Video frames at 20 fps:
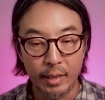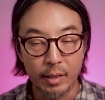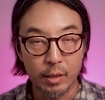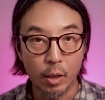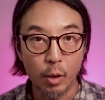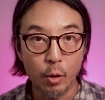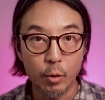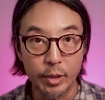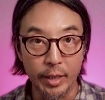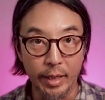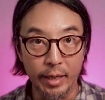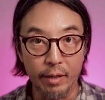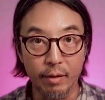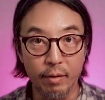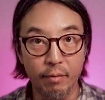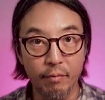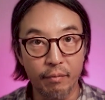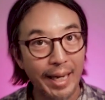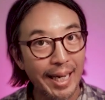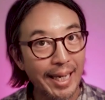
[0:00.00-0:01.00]
In closing,
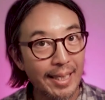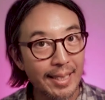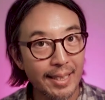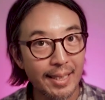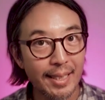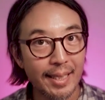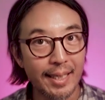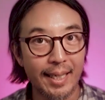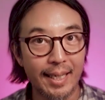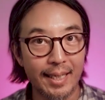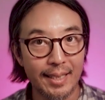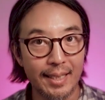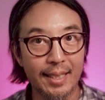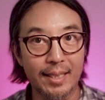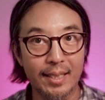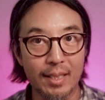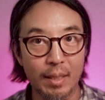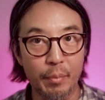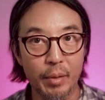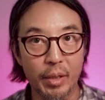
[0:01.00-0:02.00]
vacancy
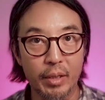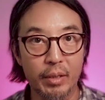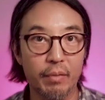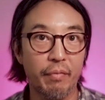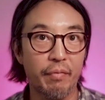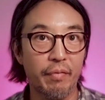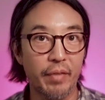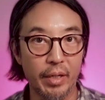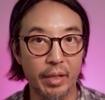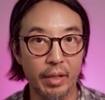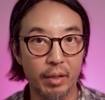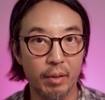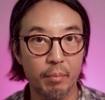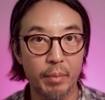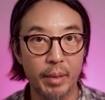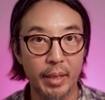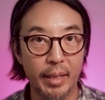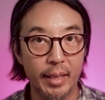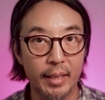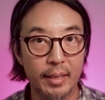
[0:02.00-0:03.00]
isn't something to fear,
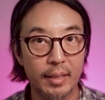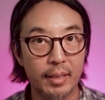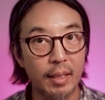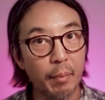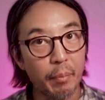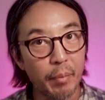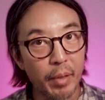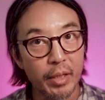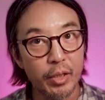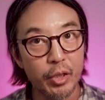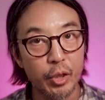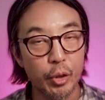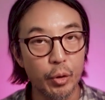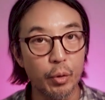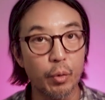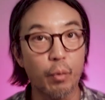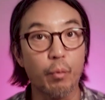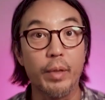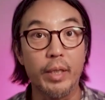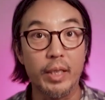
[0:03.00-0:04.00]
but it's something
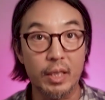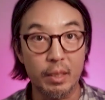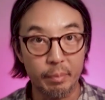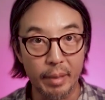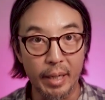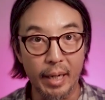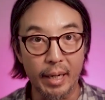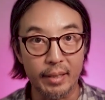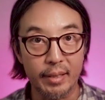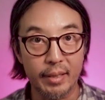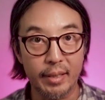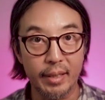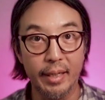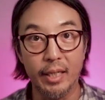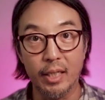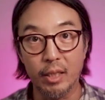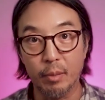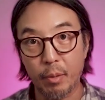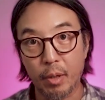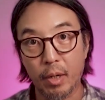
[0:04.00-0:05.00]
to respect,
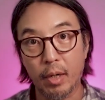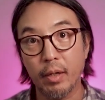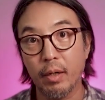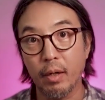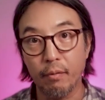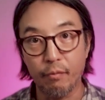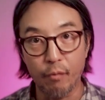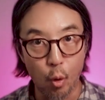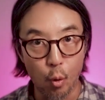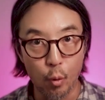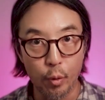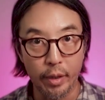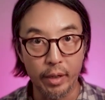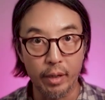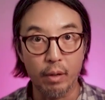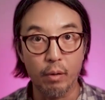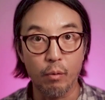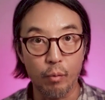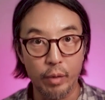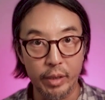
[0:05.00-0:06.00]
and it's part of
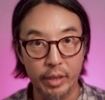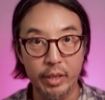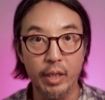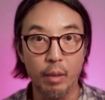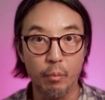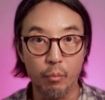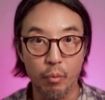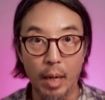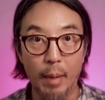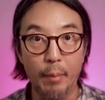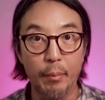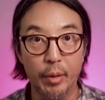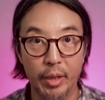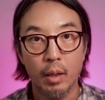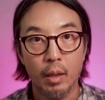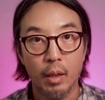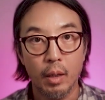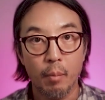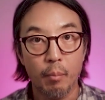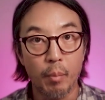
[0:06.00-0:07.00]
owning retail
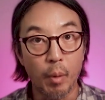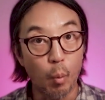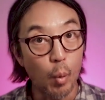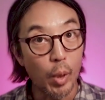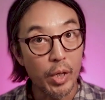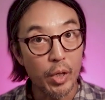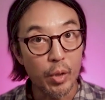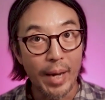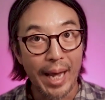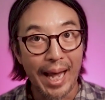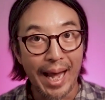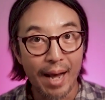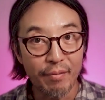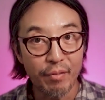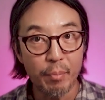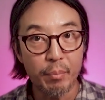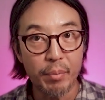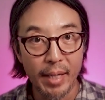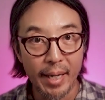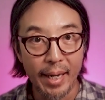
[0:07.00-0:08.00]
property. But when you
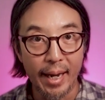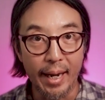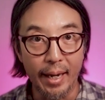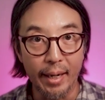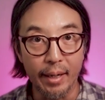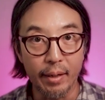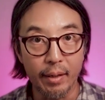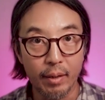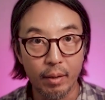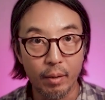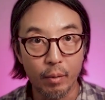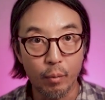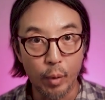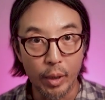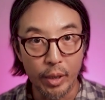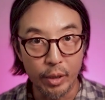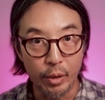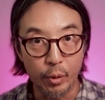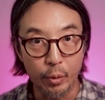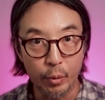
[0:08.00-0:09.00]
have a plan,
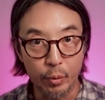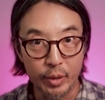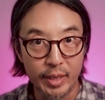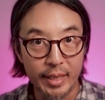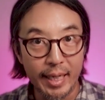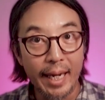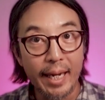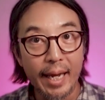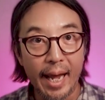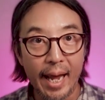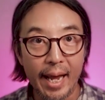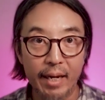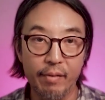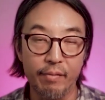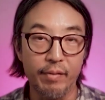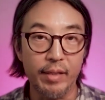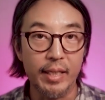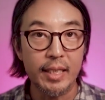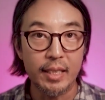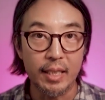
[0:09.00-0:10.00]
when you stay ahead
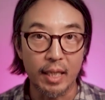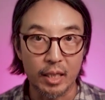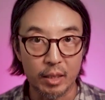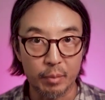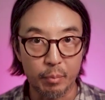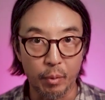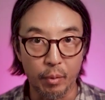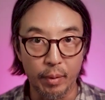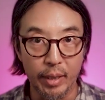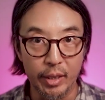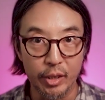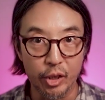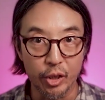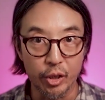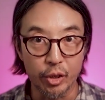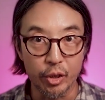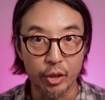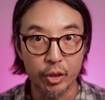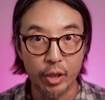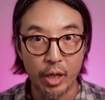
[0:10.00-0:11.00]
of lease
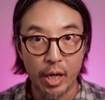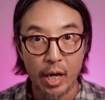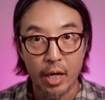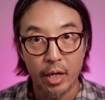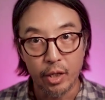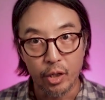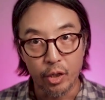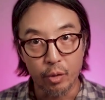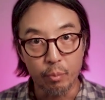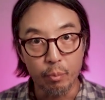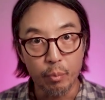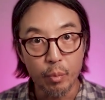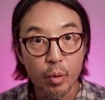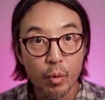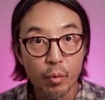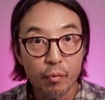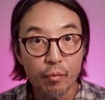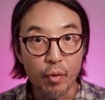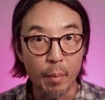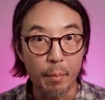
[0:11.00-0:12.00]
expirations, you
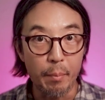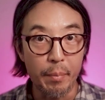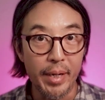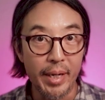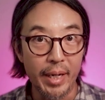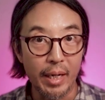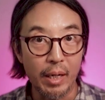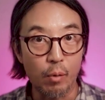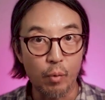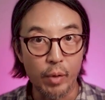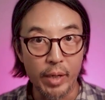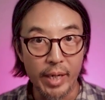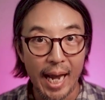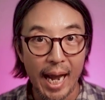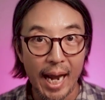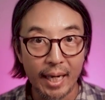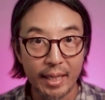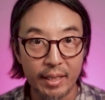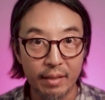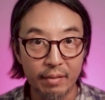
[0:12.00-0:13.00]
move from being
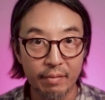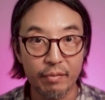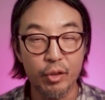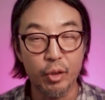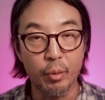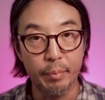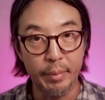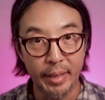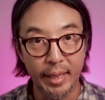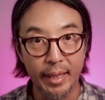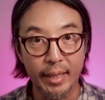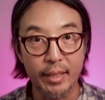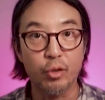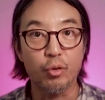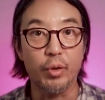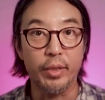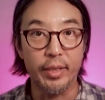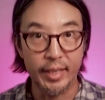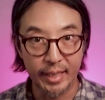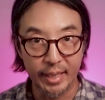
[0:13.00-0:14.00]
reactive to being
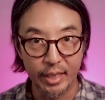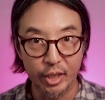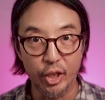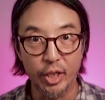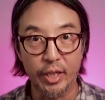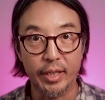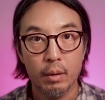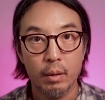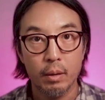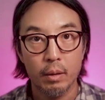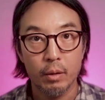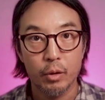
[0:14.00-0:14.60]
strategic.